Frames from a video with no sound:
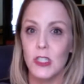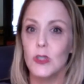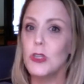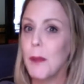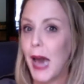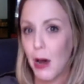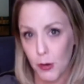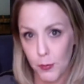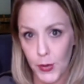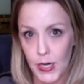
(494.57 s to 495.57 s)
do the
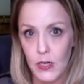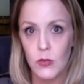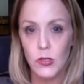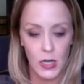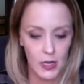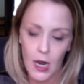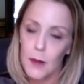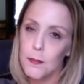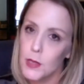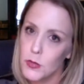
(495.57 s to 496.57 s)
PowerPoint, who's going to
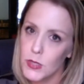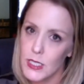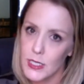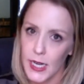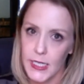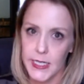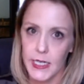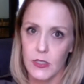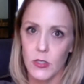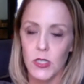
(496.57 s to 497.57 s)
upload the slide
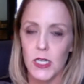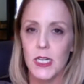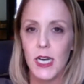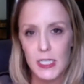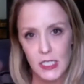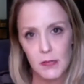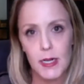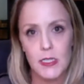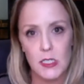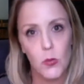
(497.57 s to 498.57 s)
decks, who's going to
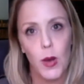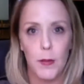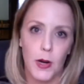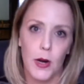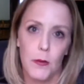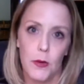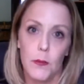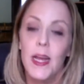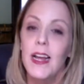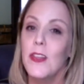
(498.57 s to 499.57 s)
customize the webinar
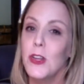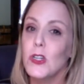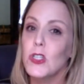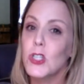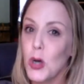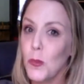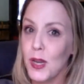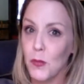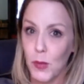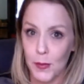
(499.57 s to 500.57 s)
room. There are so
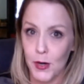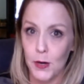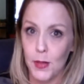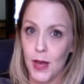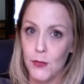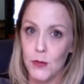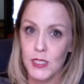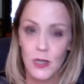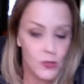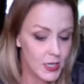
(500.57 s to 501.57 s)
many webinar
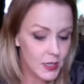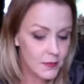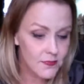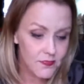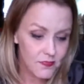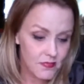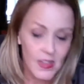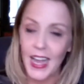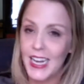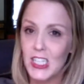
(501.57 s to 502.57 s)
platforms out there.
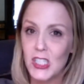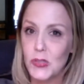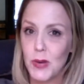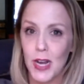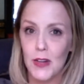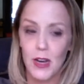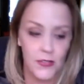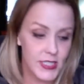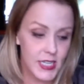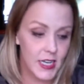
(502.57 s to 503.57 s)
I could just rattle
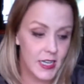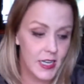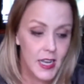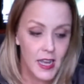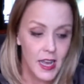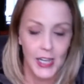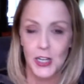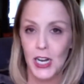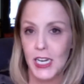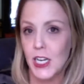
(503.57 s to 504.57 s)
off a ton, and
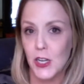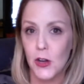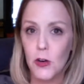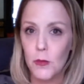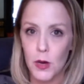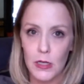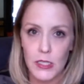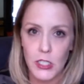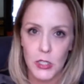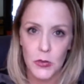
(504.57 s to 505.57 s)
you're not going to know them all
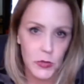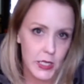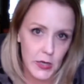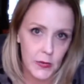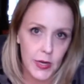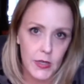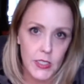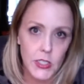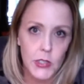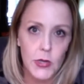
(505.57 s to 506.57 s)
until you click around
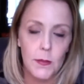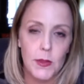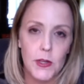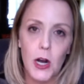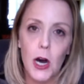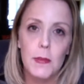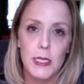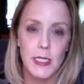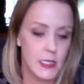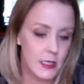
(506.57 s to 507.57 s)
and do it, but they're all
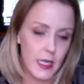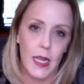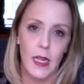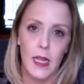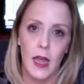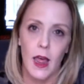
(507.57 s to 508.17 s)
basically